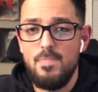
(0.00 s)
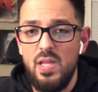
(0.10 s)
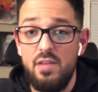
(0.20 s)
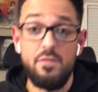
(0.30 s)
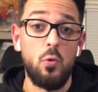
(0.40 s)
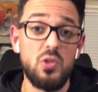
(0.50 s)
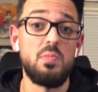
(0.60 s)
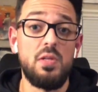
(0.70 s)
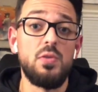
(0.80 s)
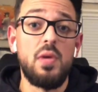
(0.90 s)
it forced
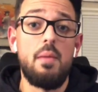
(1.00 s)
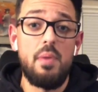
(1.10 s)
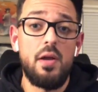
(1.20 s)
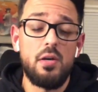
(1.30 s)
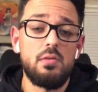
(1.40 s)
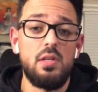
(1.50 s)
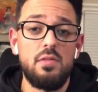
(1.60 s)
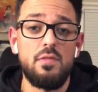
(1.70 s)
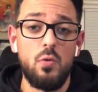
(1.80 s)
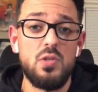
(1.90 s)
me to get better and
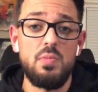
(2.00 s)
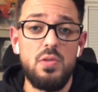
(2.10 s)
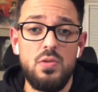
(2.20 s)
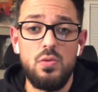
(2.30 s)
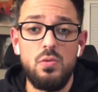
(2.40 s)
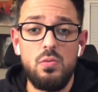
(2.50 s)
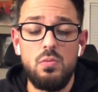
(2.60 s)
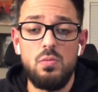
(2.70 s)
forced me to